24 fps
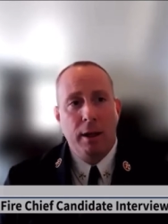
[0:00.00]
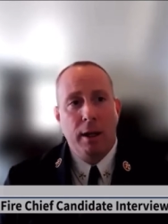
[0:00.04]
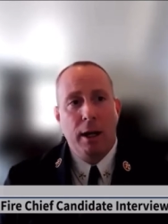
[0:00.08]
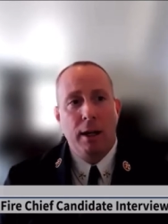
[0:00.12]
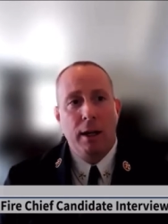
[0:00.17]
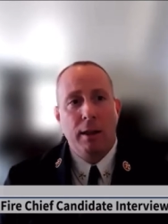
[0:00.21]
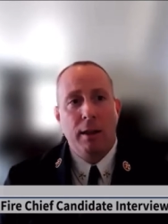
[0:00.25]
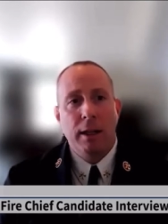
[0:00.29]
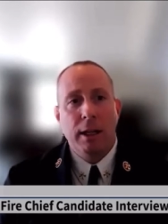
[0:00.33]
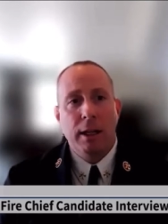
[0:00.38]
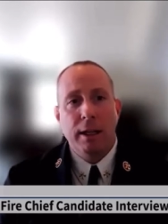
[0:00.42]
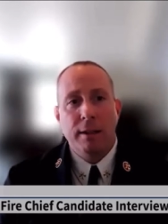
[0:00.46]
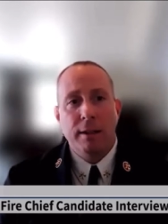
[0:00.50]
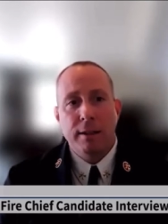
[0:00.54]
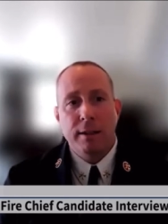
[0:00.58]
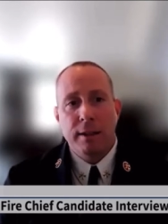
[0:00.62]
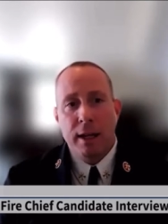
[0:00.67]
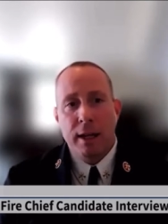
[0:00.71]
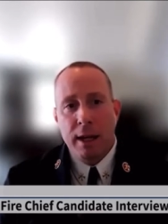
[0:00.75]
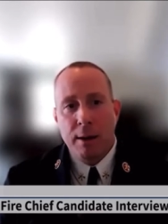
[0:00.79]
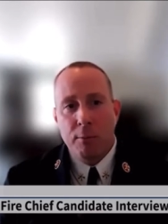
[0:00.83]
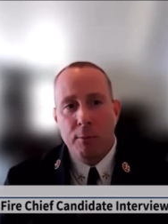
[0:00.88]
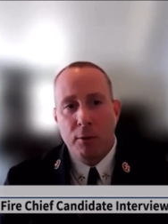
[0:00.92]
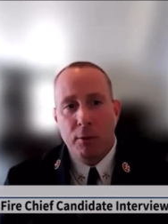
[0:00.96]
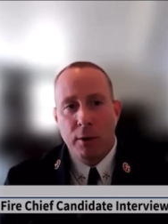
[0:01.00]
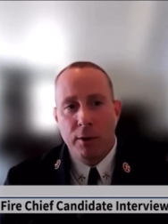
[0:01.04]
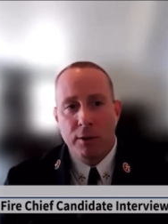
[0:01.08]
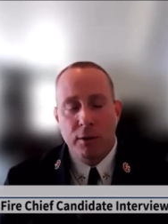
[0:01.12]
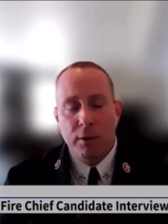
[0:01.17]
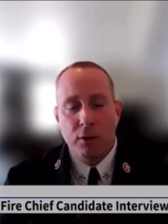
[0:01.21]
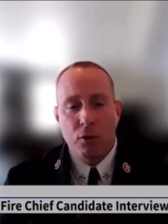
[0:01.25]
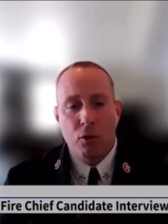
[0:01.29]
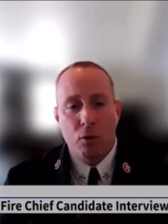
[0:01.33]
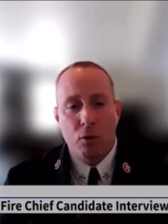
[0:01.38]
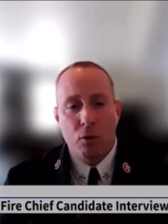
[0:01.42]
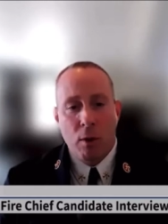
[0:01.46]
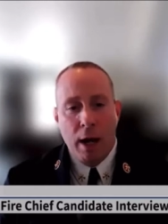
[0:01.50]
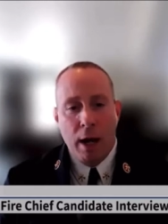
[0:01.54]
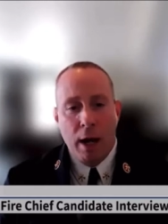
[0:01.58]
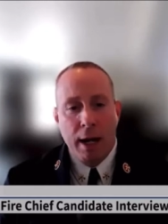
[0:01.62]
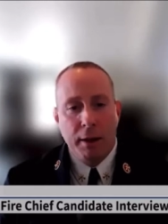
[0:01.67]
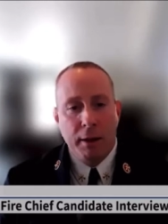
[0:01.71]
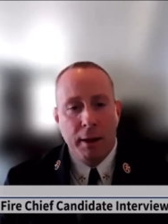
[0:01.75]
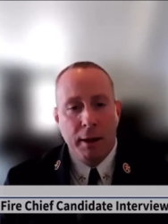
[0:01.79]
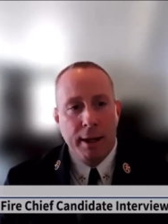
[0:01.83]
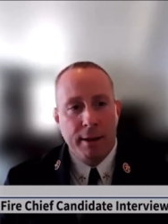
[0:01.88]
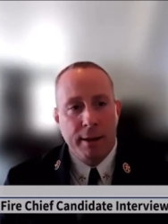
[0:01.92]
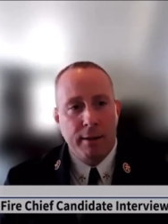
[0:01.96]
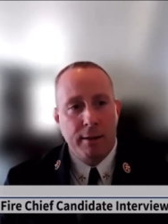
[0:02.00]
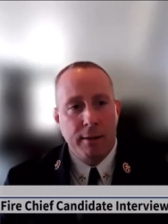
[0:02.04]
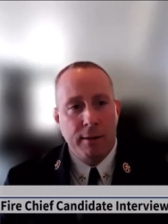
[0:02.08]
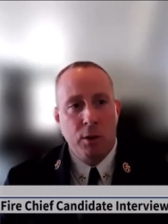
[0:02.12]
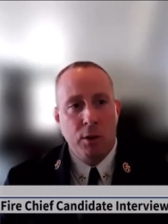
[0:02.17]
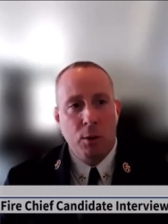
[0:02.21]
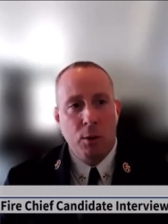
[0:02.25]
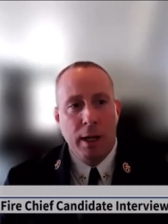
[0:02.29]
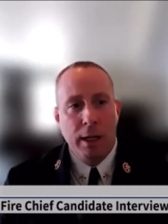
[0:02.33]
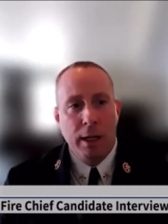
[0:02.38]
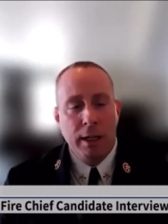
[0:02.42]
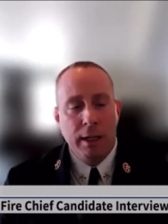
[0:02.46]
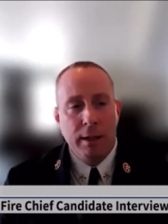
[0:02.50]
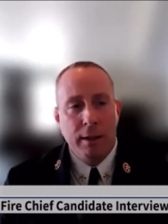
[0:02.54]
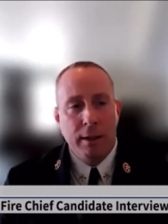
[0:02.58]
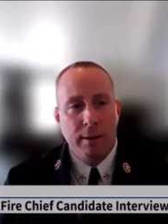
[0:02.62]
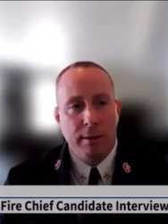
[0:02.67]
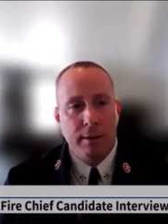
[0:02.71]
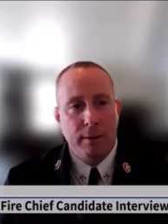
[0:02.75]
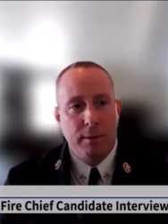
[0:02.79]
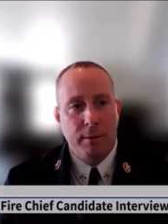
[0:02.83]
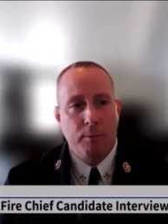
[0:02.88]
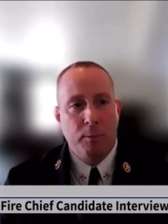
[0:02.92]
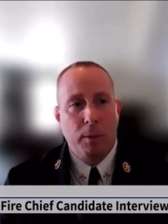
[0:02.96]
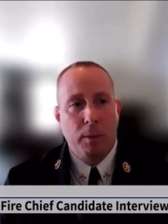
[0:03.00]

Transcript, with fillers: I think it's time for us to try lots of new ideas,